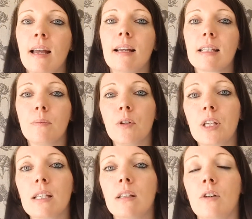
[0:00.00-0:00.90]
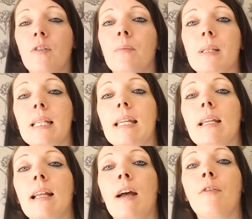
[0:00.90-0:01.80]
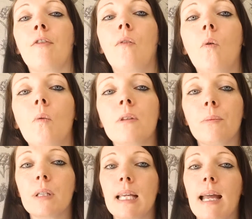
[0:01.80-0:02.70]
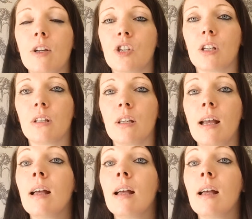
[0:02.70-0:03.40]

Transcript: His mother's love in particular formed a protection.